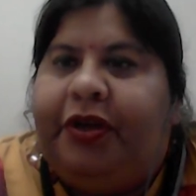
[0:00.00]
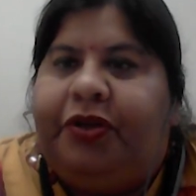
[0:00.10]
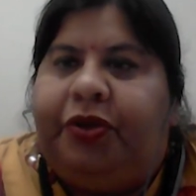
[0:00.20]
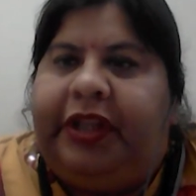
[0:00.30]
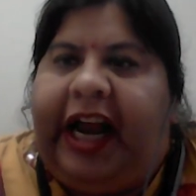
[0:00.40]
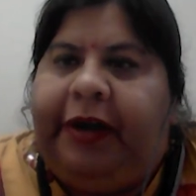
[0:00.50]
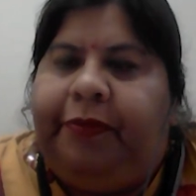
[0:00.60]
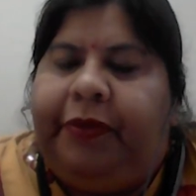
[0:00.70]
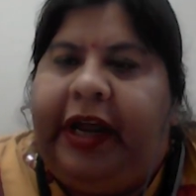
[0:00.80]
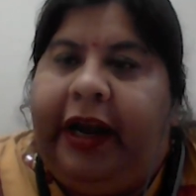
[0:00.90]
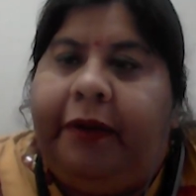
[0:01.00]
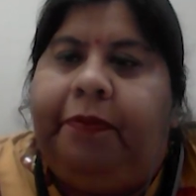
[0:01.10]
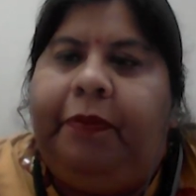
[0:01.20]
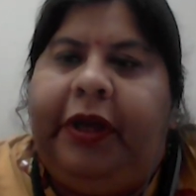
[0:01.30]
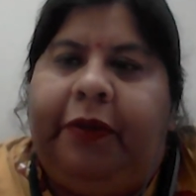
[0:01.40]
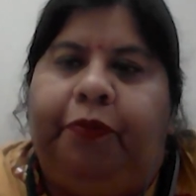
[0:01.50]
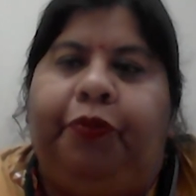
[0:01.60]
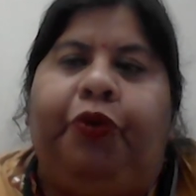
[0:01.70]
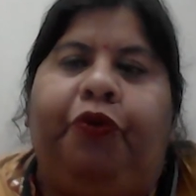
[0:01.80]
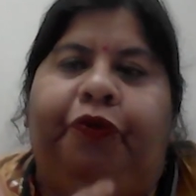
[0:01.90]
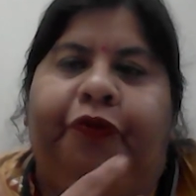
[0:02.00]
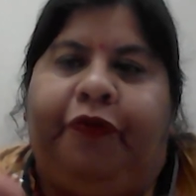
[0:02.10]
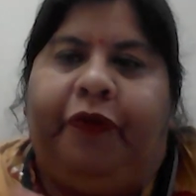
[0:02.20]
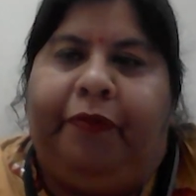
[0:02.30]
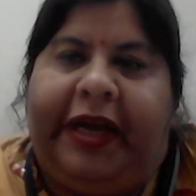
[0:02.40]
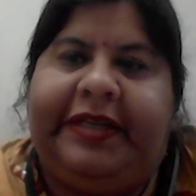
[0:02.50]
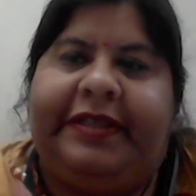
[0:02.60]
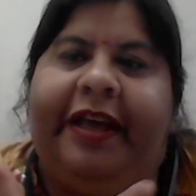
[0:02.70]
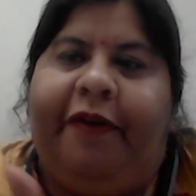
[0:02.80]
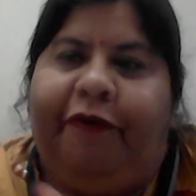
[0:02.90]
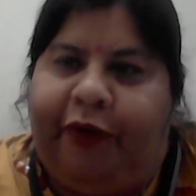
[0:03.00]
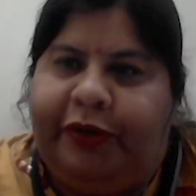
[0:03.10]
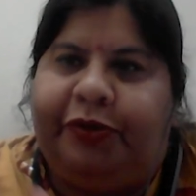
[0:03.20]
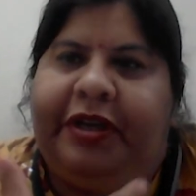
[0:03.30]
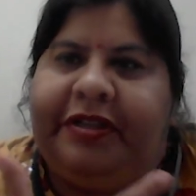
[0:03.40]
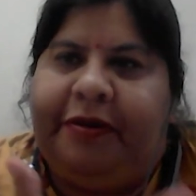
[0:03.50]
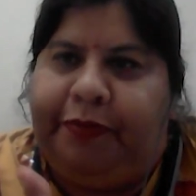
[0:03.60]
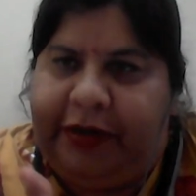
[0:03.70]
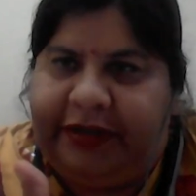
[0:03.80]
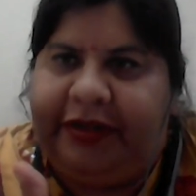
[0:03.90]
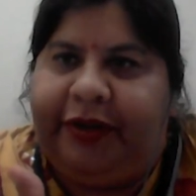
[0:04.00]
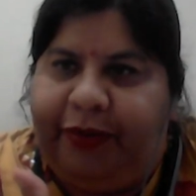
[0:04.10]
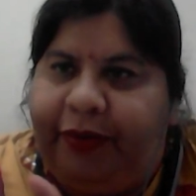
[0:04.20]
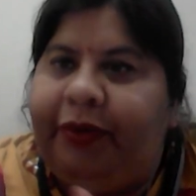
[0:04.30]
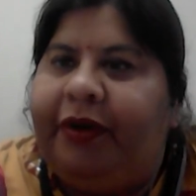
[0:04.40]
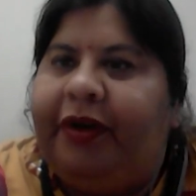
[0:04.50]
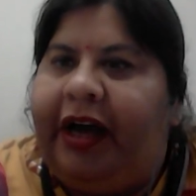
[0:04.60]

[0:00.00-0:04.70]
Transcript: So that helped me improve myself also as a person.